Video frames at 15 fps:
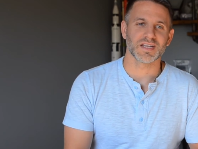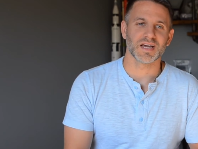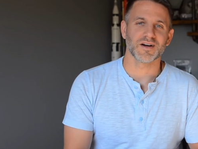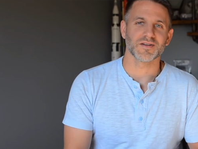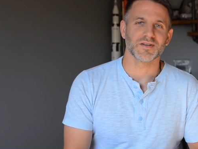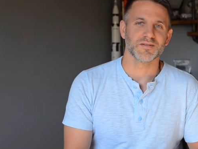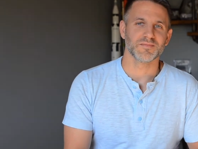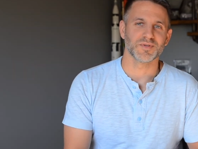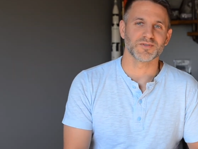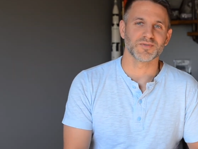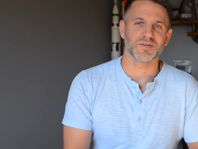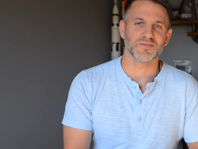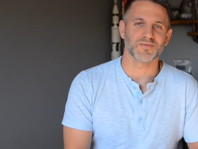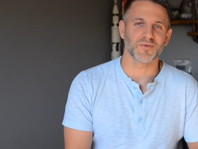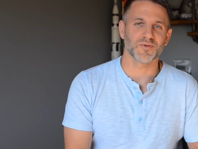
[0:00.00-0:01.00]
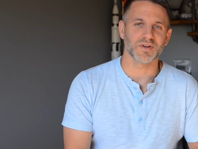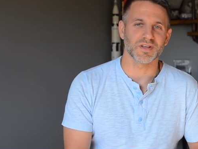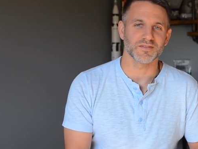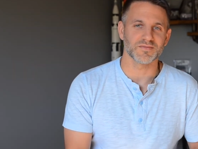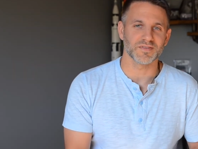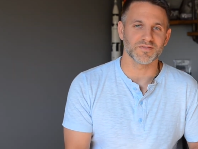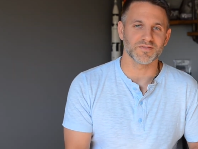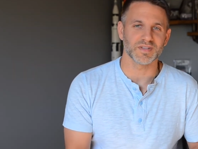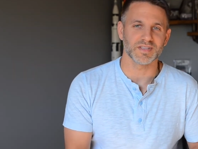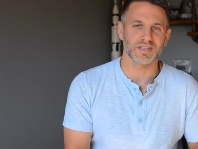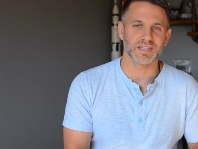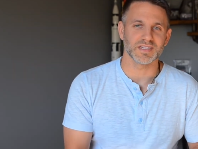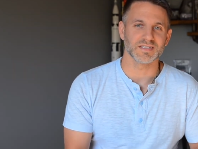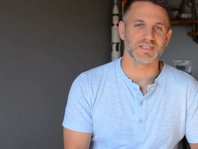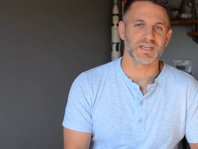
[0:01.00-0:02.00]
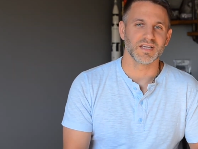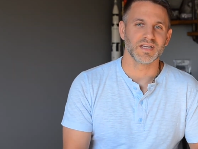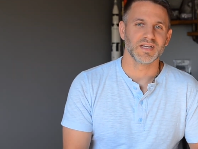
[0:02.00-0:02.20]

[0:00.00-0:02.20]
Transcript: out between 40 and 50 of these